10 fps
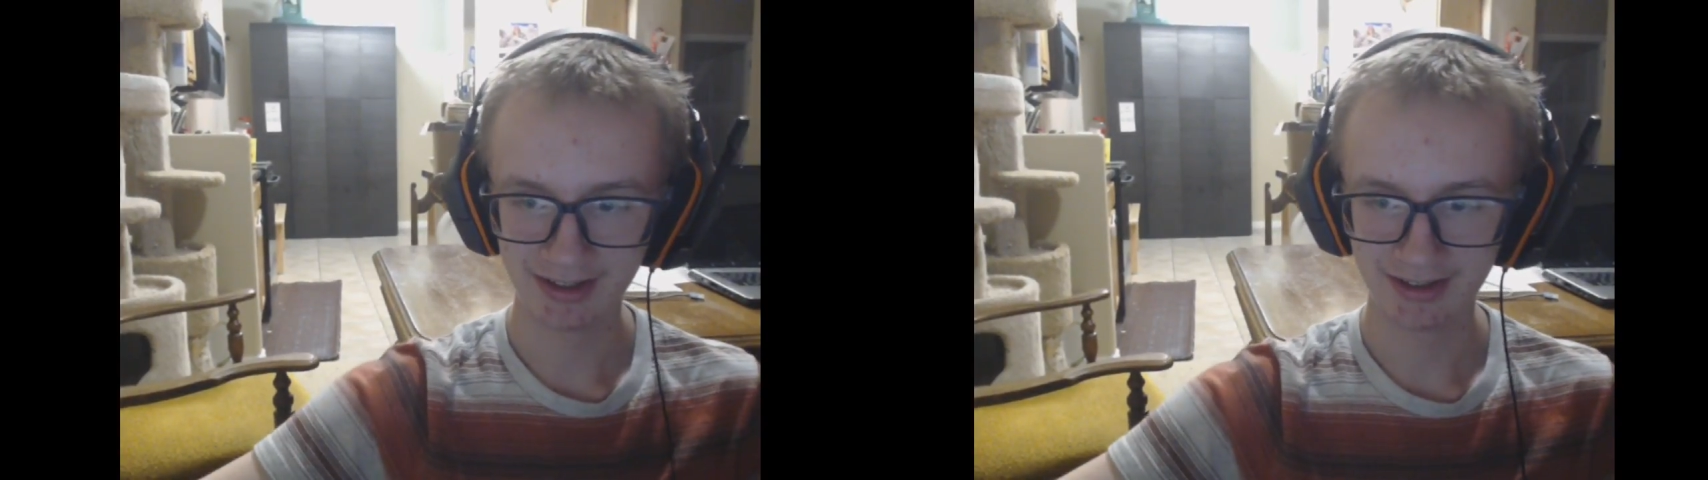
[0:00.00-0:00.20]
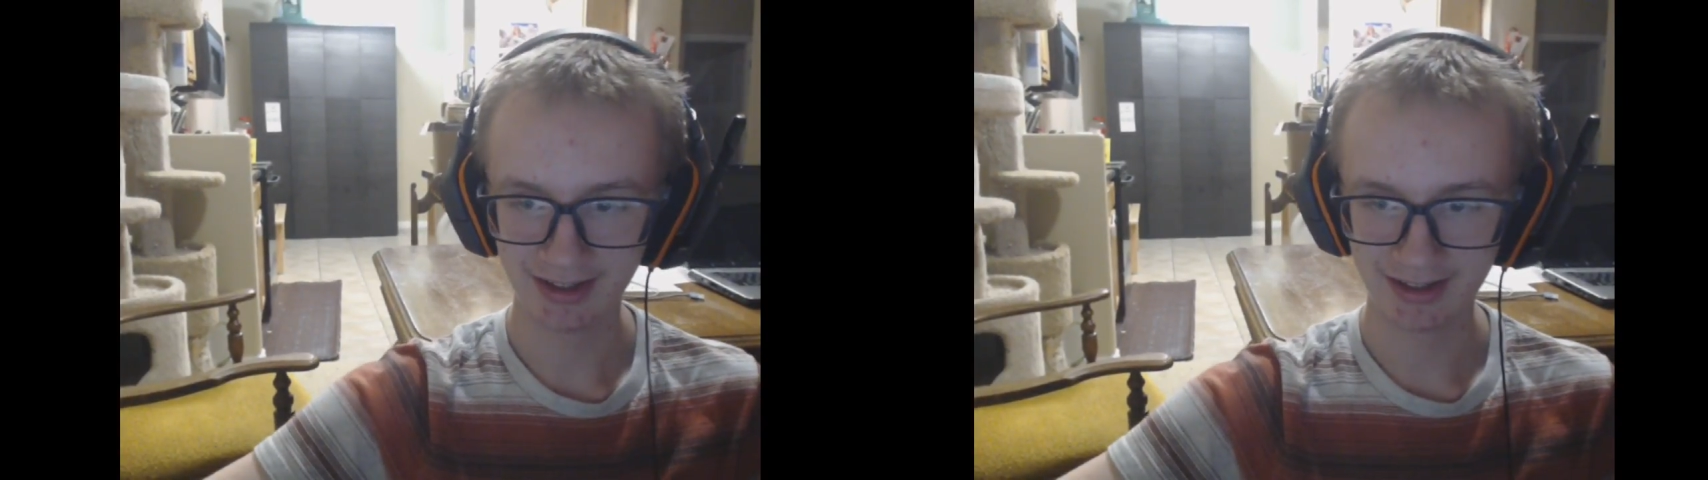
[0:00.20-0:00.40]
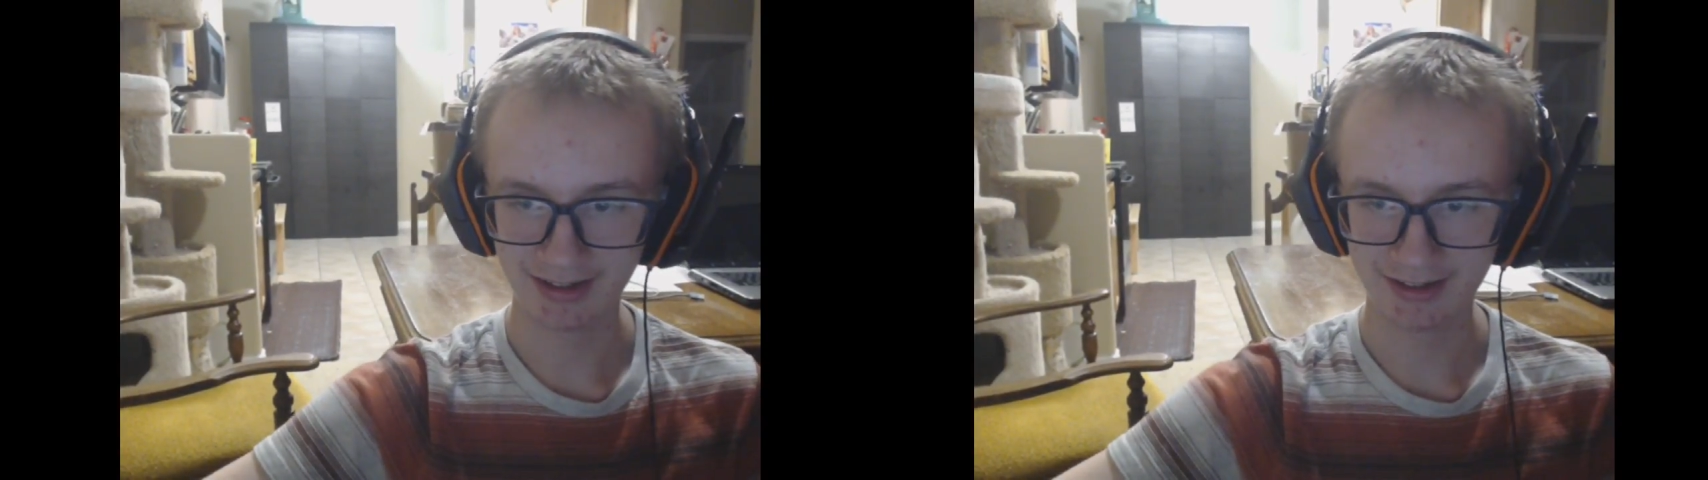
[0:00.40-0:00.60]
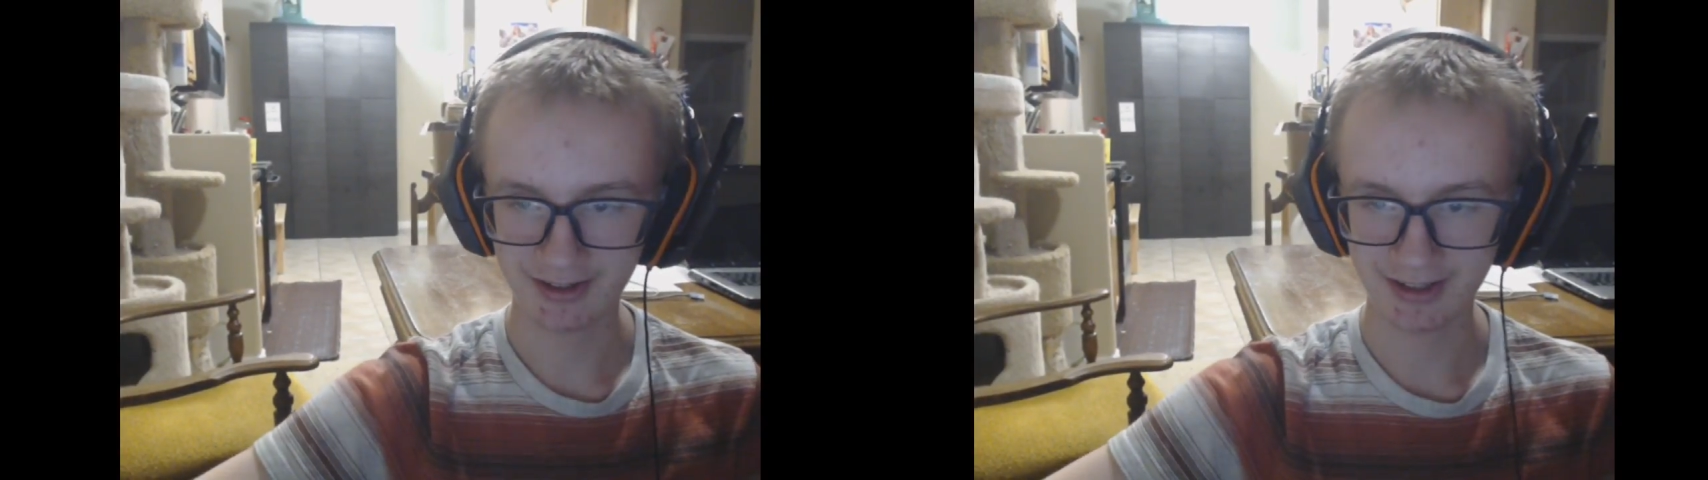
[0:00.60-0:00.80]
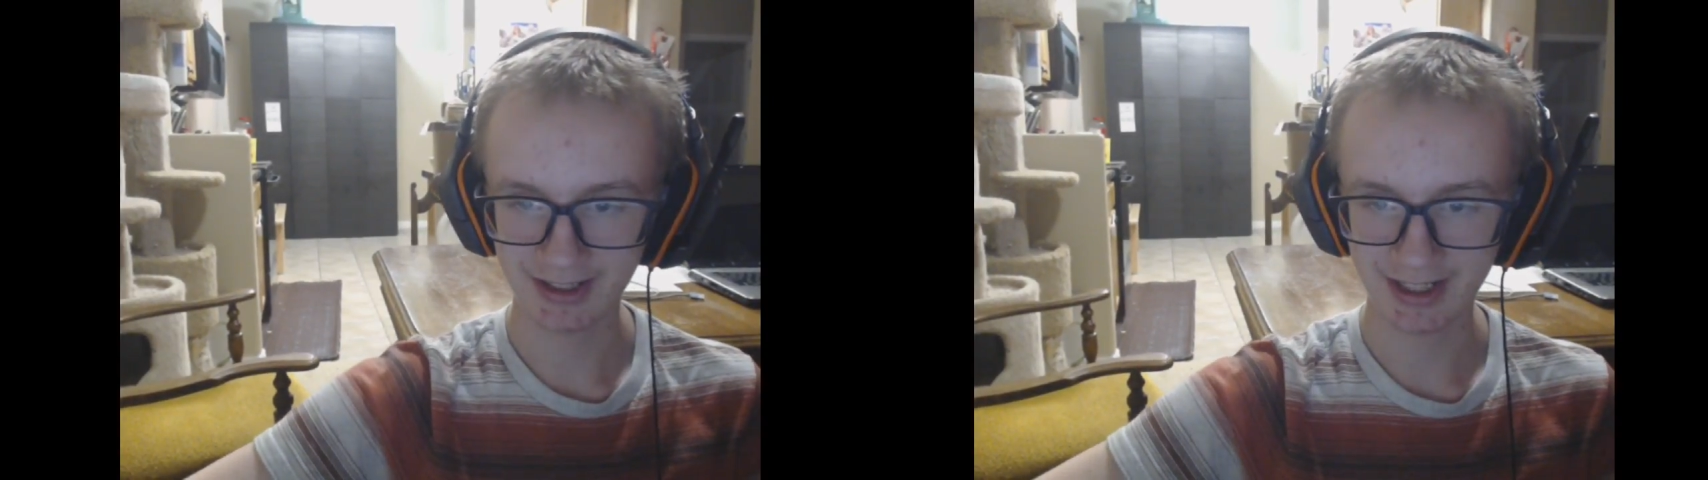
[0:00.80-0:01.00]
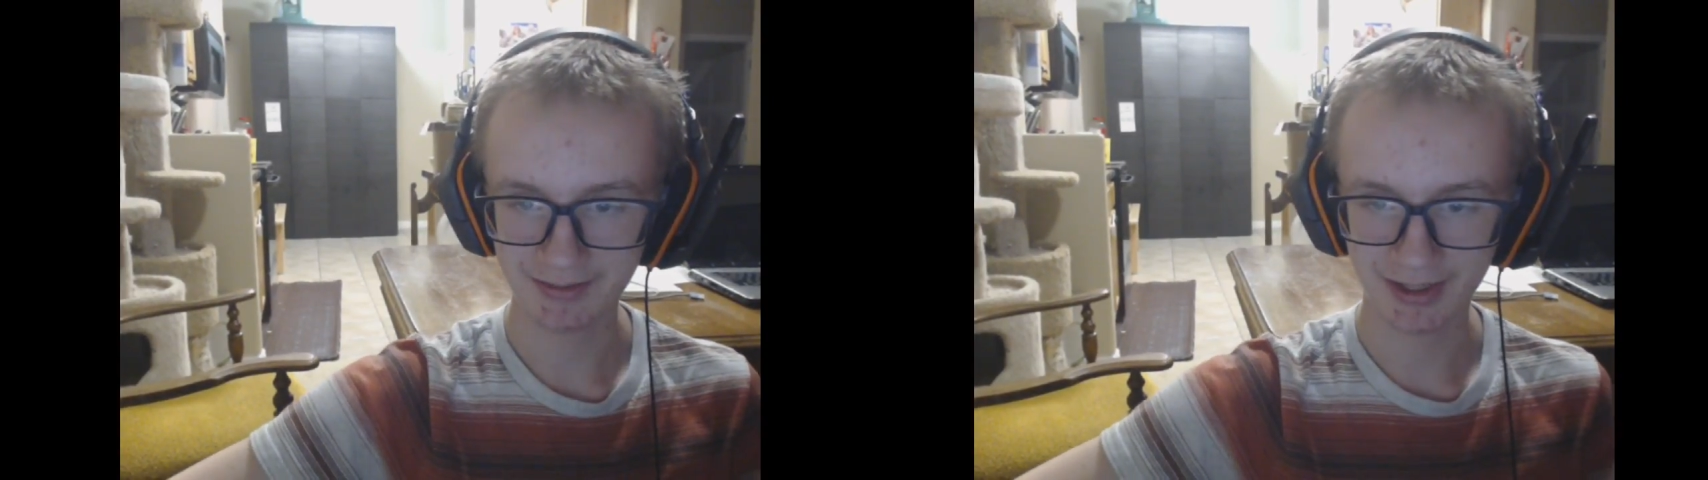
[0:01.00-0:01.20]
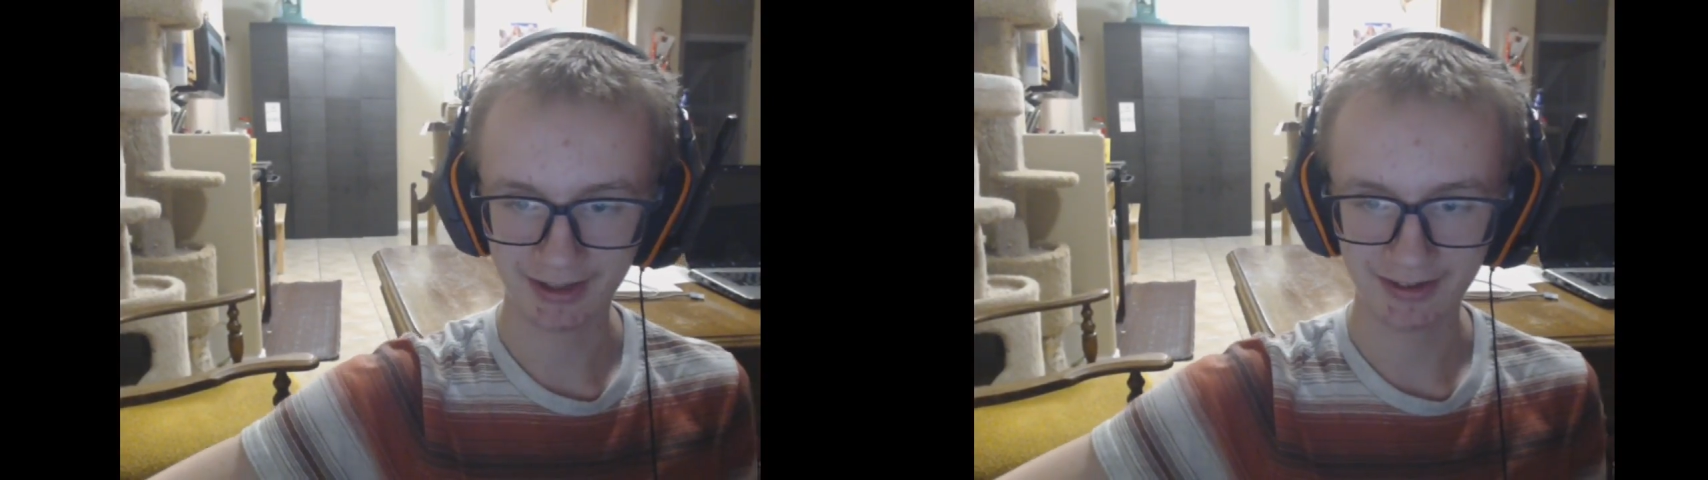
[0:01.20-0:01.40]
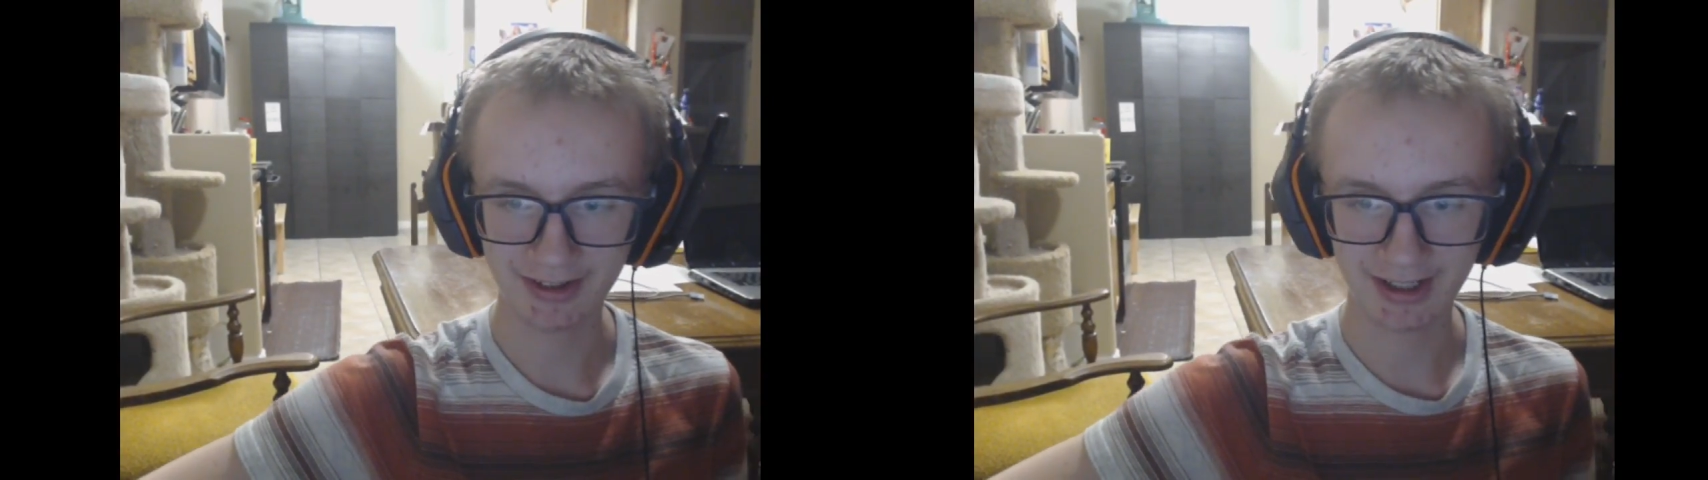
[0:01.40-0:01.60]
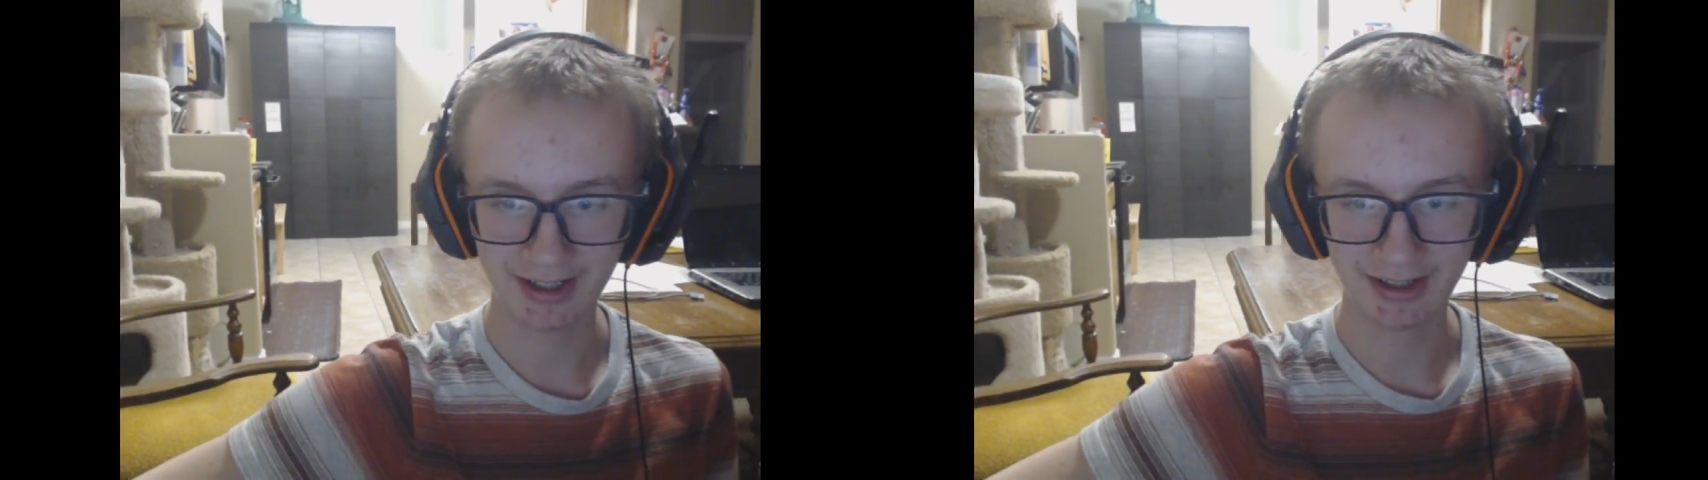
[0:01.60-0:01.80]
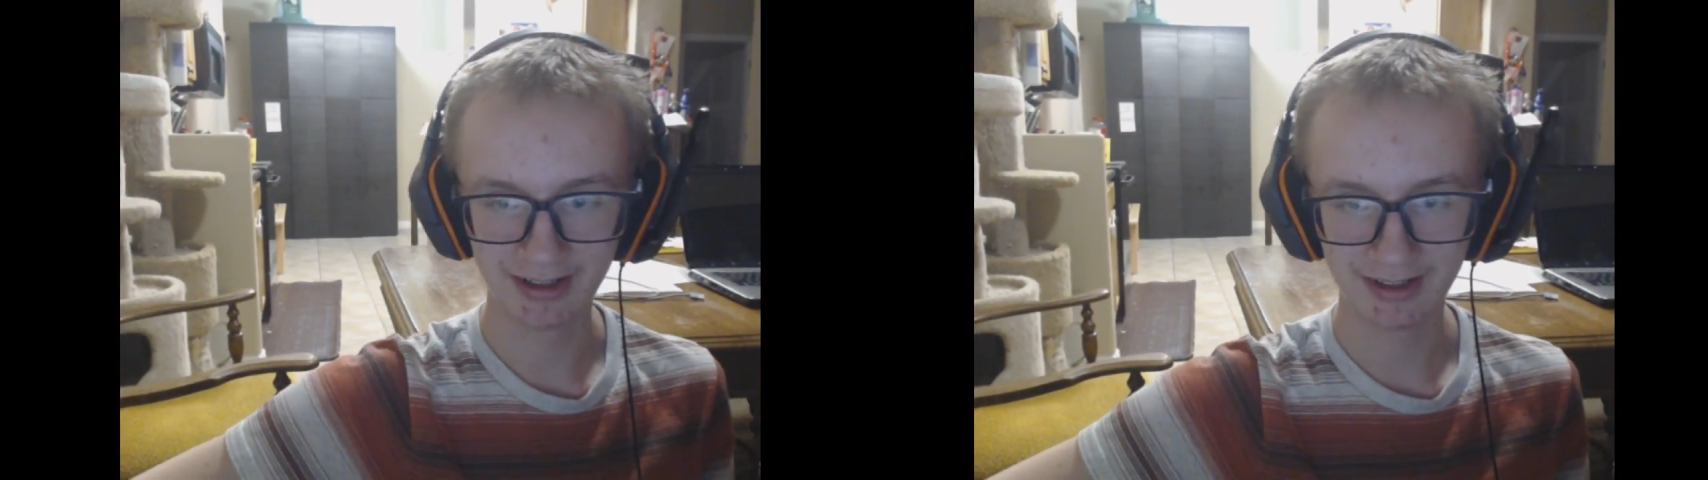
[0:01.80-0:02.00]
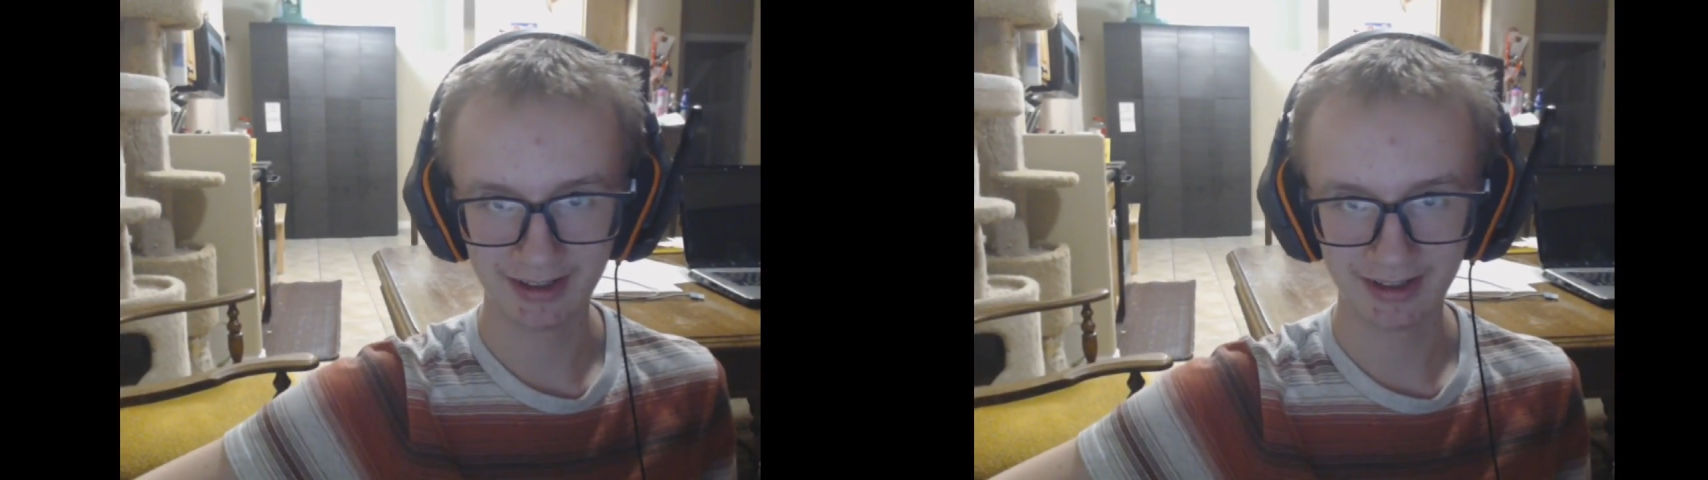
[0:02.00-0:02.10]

then it just didn't get marked at all.